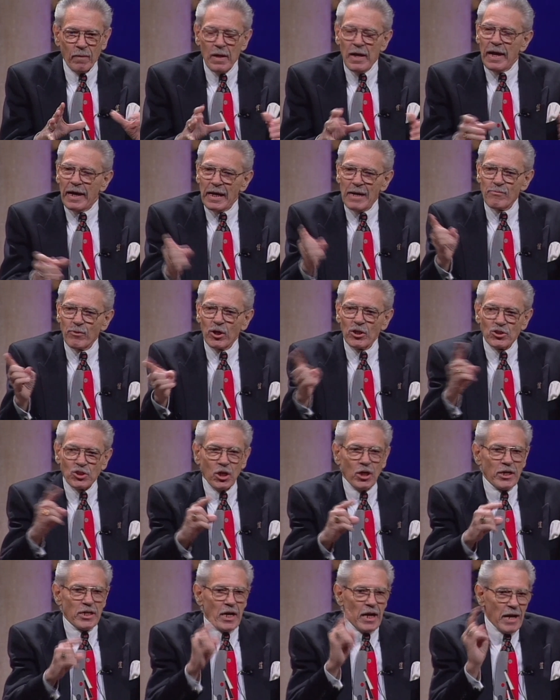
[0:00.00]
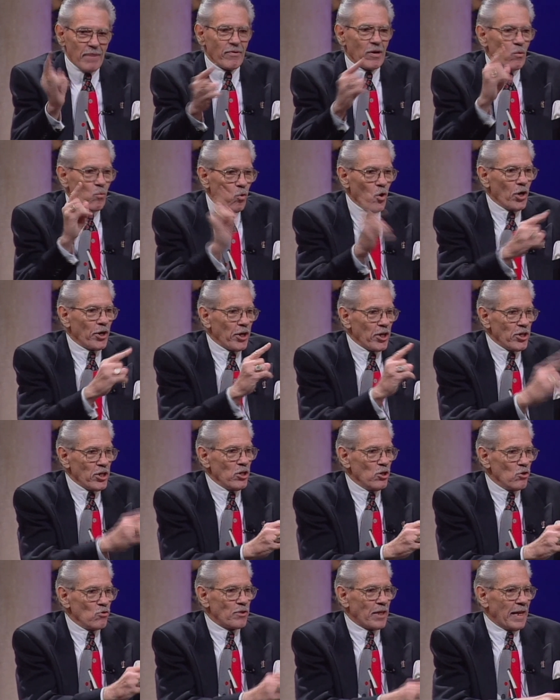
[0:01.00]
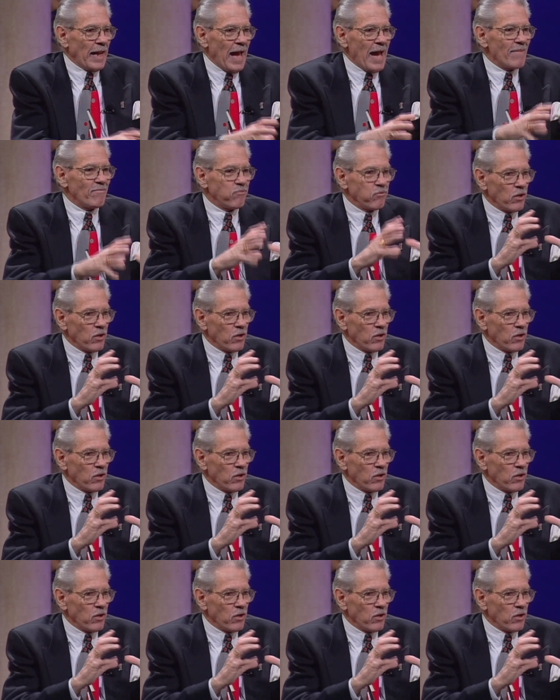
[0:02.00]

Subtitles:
And I'm going to tell you, every one of you that have